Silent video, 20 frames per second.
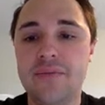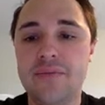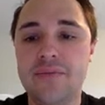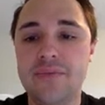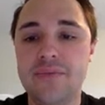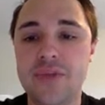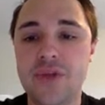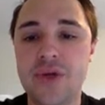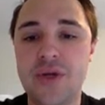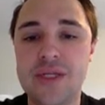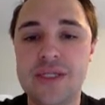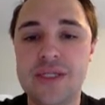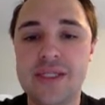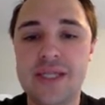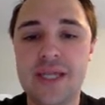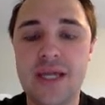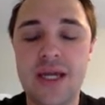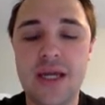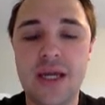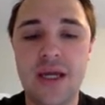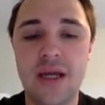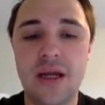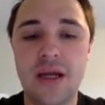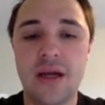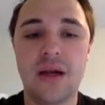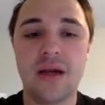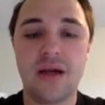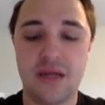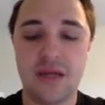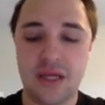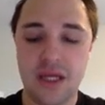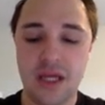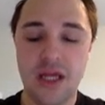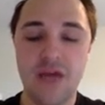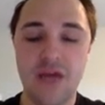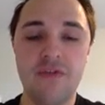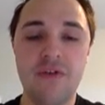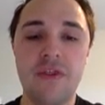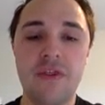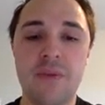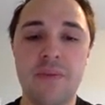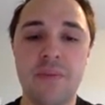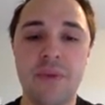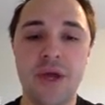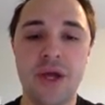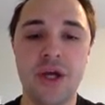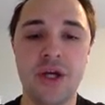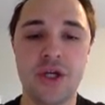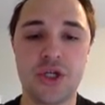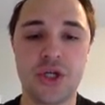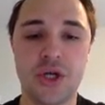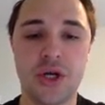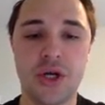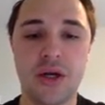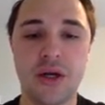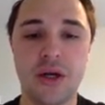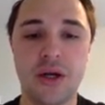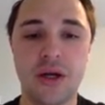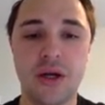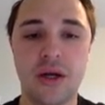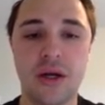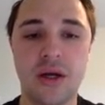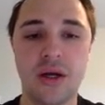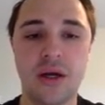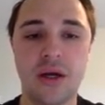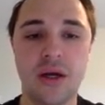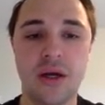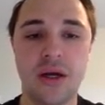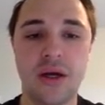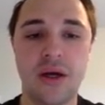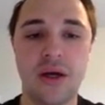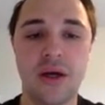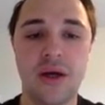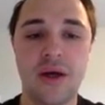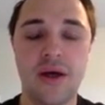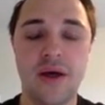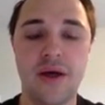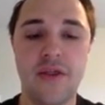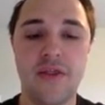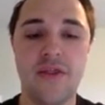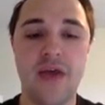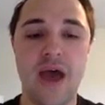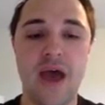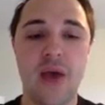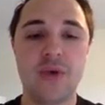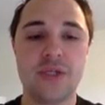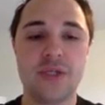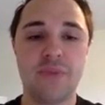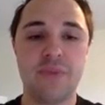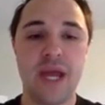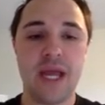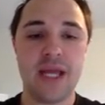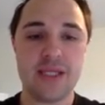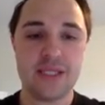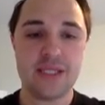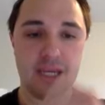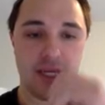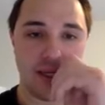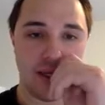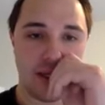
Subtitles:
you could see here, even the picture that was painted